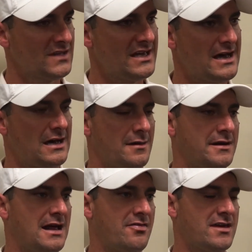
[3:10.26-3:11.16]
Yeah, I
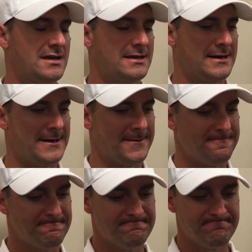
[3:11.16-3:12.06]
mean, I think,
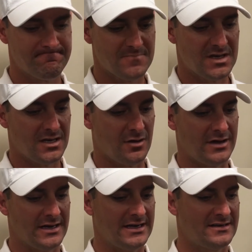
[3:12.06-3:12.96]
you know,
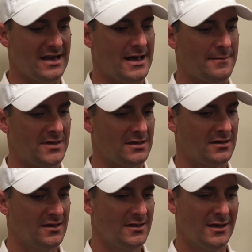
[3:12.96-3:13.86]
any time that
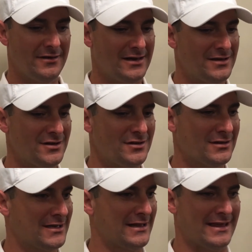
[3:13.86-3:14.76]
I mean, you can
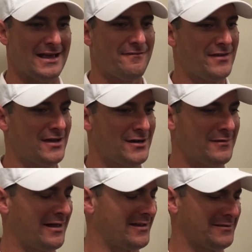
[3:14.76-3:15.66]
look at the NFL. I
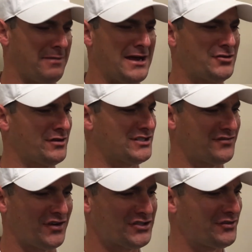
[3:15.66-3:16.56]
mean, like the Patriots, the
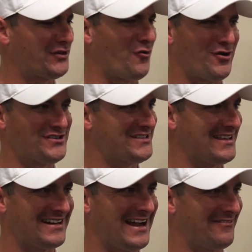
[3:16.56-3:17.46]
first three quarters the
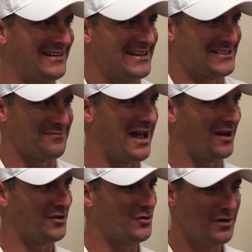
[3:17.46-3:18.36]
other night, I mean, it doesn't
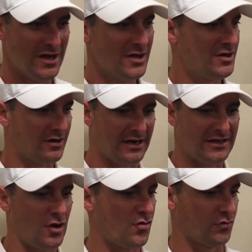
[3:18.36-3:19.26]
matter who. You're going to
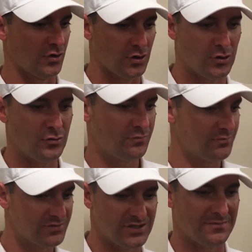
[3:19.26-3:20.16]
go
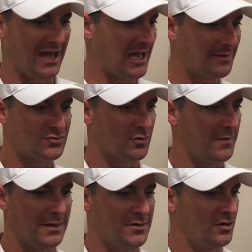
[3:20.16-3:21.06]
through some games where
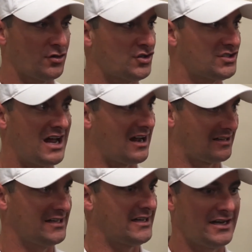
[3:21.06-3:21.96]
maybe you're just not
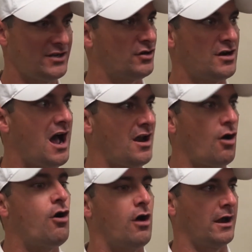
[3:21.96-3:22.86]
clicking, you're not
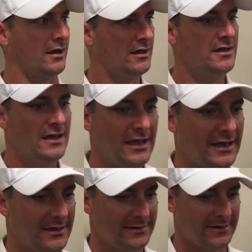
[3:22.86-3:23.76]
on.
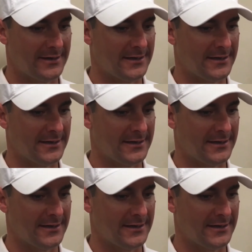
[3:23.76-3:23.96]
And